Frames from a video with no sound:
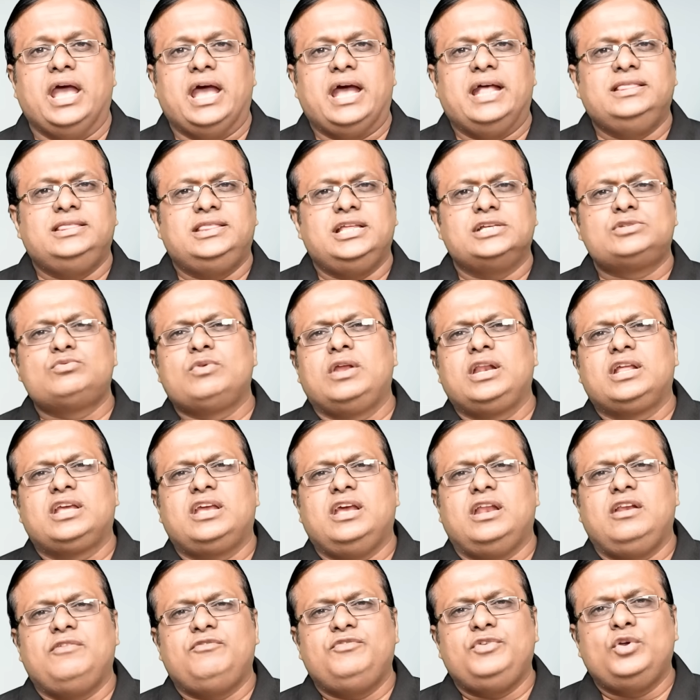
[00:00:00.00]
And this will
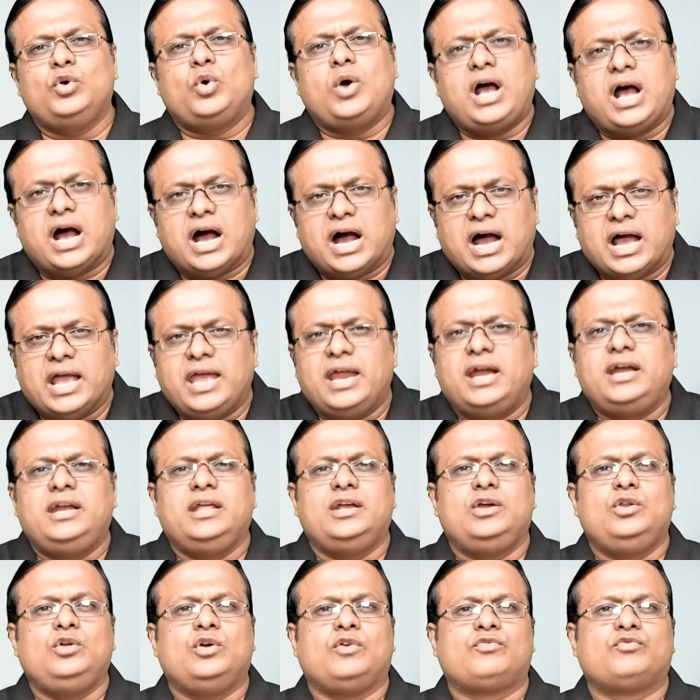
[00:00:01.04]
give you a higher
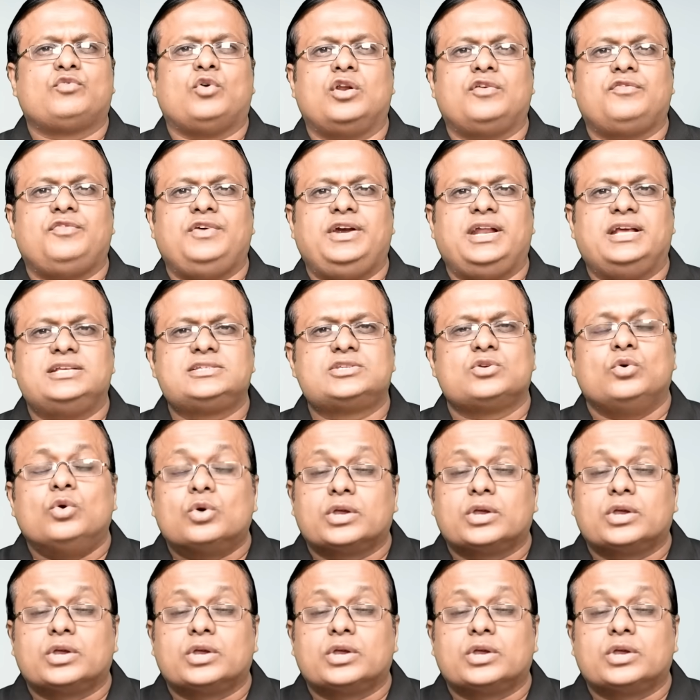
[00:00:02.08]
degree of confidence.